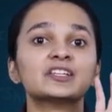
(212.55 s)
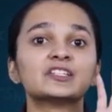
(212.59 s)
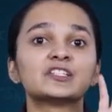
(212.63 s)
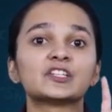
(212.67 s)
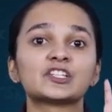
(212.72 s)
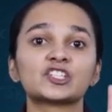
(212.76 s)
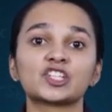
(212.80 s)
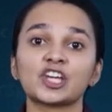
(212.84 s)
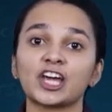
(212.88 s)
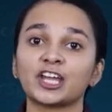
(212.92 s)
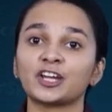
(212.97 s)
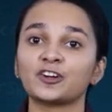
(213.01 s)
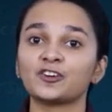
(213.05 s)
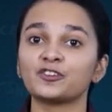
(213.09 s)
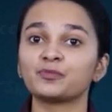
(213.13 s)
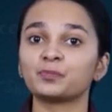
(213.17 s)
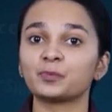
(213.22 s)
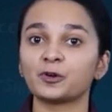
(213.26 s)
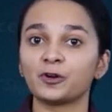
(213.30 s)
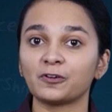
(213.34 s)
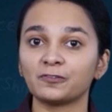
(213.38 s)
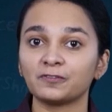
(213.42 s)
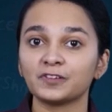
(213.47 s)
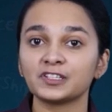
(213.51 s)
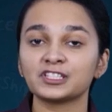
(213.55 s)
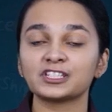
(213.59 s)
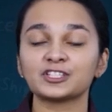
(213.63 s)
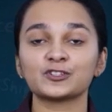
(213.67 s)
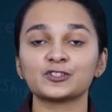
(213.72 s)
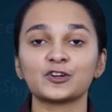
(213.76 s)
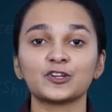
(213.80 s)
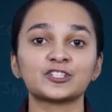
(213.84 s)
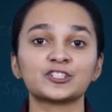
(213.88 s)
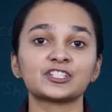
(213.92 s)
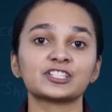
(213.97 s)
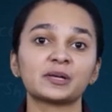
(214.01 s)
The sharing of profits is
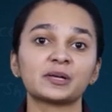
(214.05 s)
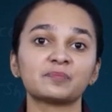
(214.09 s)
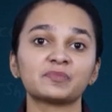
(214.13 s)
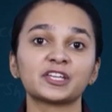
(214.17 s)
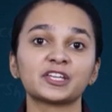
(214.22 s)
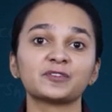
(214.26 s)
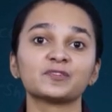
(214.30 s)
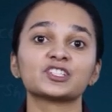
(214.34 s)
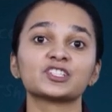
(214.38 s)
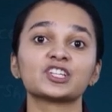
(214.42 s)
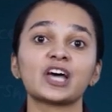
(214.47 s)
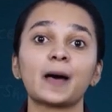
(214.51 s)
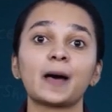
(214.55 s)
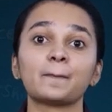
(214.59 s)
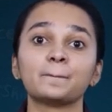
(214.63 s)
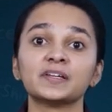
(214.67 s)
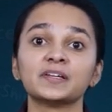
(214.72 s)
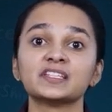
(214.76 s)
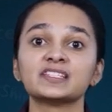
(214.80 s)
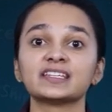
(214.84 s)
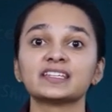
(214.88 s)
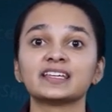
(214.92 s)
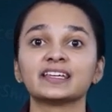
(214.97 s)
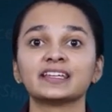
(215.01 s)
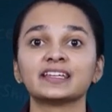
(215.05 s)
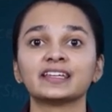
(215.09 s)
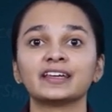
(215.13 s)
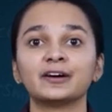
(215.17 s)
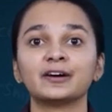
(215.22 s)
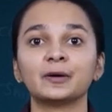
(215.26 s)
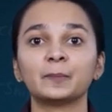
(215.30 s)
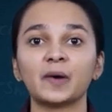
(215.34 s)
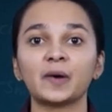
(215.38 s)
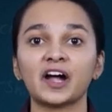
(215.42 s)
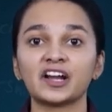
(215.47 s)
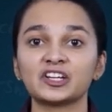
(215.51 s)
also something which happens in
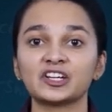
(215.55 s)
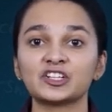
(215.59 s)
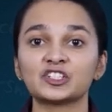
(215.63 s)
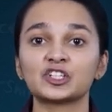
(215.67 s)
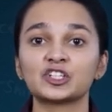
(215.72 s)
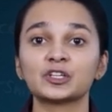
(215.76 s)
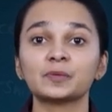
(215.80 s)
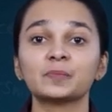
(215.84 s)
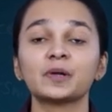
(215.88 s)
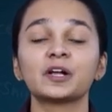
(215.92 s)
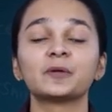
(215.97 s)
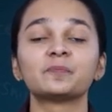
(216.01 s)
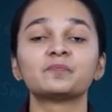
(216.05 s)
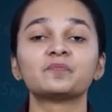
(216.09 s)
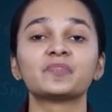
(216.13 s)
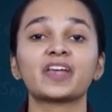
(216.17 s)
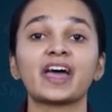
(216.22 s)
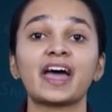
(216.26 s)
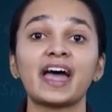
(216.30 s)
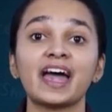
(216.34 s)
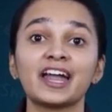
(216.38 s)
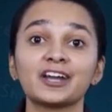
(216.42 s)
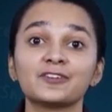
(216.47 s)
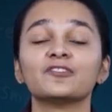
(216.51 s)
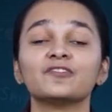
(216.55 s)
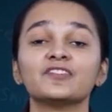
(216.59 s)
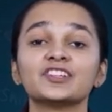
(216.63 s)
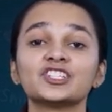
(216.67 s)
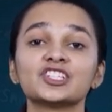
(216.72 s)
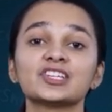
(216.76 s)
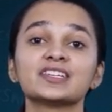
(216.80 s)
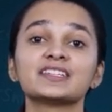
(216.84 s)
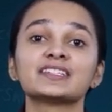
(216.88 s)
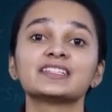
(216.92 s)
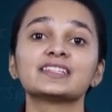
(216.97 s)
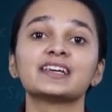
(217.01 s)
a partnership and which
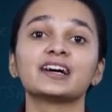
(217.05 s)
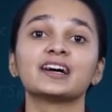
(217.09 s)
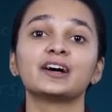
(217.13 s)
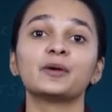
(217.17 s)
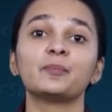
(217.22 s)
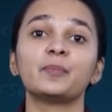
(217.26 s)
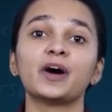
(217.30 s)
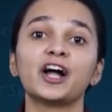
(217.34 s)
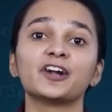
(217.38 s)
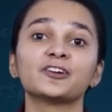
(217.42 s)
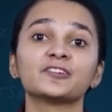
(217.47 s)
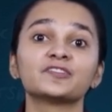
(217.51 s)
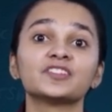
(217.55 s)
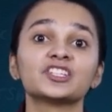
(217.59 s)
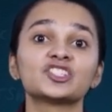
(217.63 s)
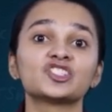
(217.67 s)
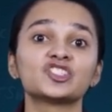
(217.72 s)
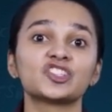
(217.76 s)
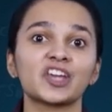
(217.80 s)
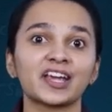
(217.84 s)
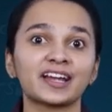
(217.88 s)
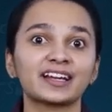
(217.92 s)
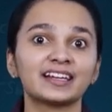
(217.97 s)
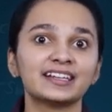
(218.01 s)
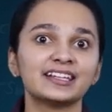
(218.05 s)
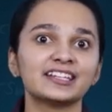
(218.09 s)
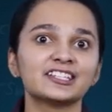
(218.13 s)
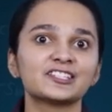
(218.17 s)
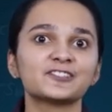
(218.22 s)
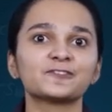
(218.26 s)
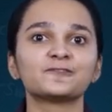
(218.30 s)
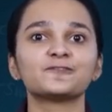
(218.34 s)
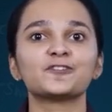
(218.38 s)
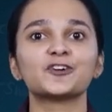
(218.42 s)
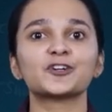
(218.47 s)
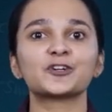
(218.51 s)
is a part of the
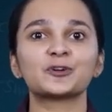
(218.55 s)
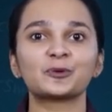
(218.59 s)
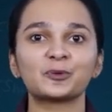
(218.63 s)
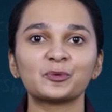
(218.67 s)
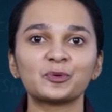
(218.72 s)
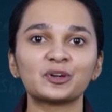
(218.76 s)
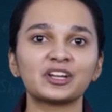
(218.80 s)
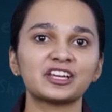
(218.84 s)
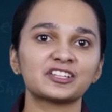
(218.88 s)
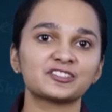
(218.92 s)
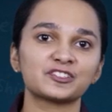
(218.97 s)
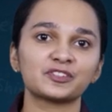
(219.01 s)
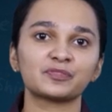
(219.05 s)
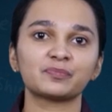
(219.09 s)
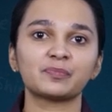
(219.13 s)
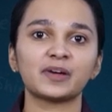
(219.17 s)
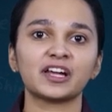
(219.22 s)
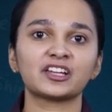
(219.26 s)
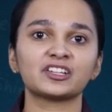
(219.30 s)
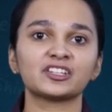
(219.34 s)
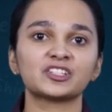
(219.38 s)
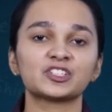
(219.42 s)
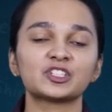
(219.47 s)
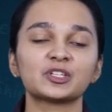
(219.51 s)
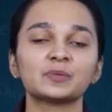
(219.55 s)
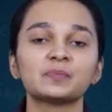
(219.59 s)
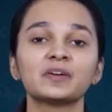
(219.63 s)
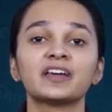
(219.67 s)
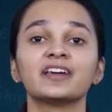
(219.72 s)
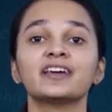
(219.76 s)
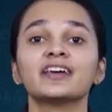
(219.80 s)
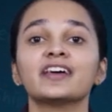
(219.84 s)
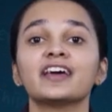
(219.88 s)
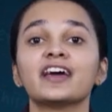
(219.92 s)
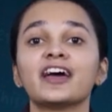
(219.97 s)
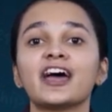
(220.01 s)
checklist for true test of partnership.
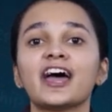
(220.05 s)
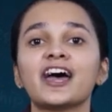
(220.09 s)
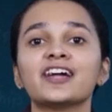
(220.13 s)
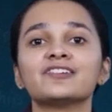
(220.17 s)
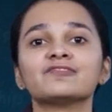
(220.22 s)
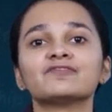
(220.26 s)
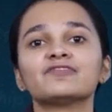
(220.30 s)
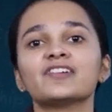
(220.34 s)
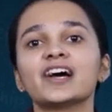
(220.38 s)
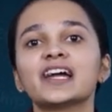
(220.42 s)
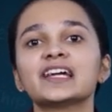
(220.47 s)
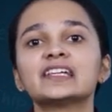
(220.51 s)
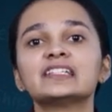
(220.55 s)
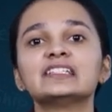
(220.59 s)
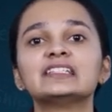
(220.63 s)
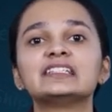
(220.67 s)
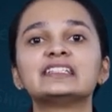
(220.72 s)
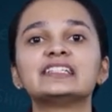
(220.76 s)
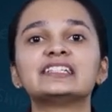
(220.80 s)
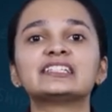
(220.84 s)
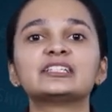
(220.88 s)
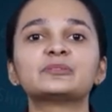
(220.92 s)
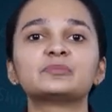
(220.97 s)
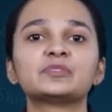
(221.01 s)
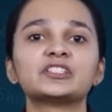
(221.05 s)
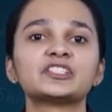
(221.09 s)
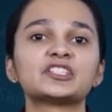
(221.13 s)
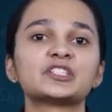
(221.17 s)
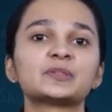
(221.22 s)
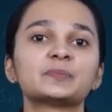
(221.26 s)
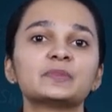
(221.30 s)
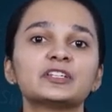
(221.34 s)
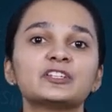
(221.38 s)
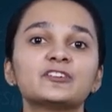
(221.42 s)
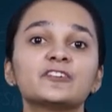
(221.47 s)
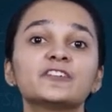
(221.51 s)
And finally, the
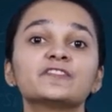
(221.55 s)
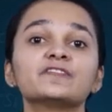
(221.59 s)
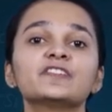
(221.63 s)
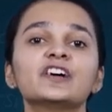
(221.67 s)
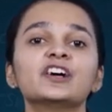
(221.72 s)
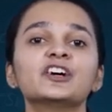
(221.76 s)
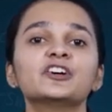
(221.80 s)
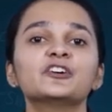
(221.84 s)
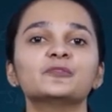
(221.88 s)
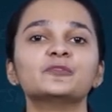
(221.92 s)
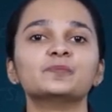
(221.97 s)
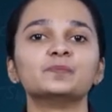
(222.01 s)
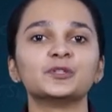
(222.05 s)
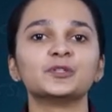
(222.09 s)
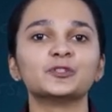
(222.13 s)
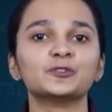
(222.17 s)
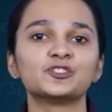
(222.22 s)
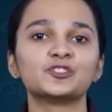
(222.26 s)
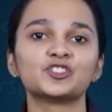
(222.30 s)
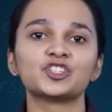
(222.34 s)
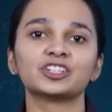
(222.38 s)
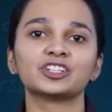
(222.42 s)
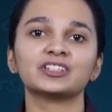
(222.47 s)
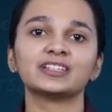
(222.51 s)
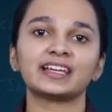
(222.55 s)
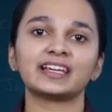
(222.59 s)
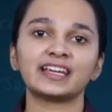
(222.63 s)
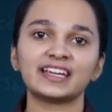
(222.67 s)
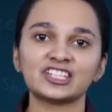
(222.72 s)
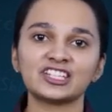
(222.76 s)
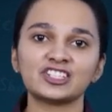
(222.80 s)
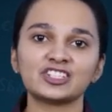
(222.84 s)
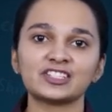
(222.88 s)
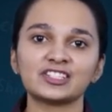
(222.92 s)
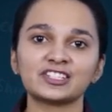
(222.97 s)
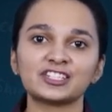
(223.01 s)
principle of mutual
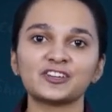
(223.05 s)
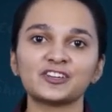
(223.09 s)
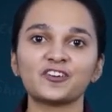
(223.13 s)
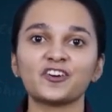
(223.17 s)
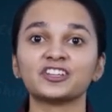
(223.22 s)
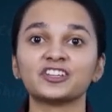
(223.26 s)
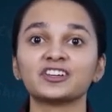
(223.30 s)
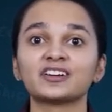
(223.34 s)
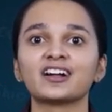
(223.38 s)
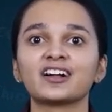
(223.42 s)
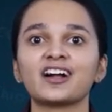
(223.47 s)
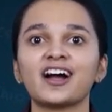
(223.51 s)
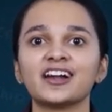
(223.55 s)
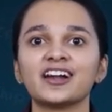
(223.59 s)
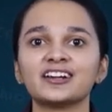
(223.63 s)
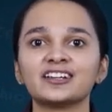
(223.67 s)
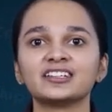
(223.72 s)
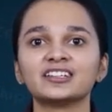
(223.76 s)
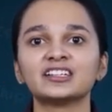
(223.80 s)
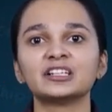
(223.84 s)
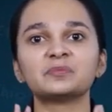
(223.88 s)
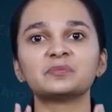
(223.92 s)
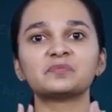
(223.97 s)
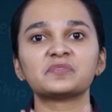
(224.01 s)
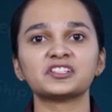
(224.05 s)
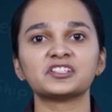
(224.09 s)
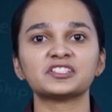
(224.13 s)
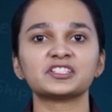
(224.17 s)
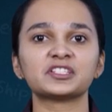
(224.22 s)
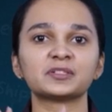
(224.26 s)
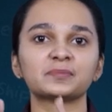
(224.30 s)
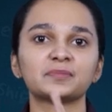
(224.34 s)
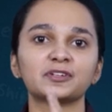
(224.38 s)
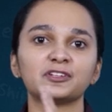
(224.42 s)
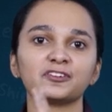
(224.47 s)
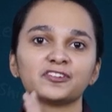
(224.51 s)
agency or the cardinal
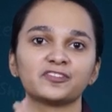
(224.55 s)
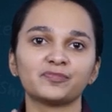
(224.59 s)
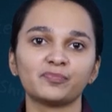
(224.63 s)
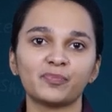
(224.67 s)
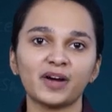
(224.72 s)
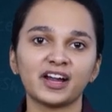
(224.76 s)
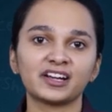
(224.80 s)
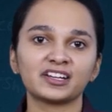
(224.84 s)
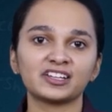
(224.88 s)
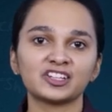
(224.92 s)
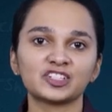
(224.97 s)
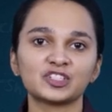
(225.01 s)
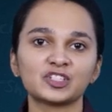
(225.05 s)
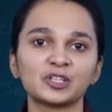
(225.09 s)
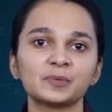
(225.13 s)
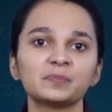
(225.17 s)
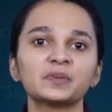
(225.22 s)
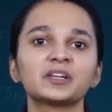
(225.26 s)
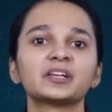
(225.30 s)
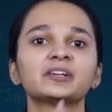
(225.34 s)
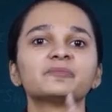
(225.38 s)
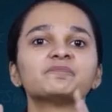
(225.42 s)
principle of partnership.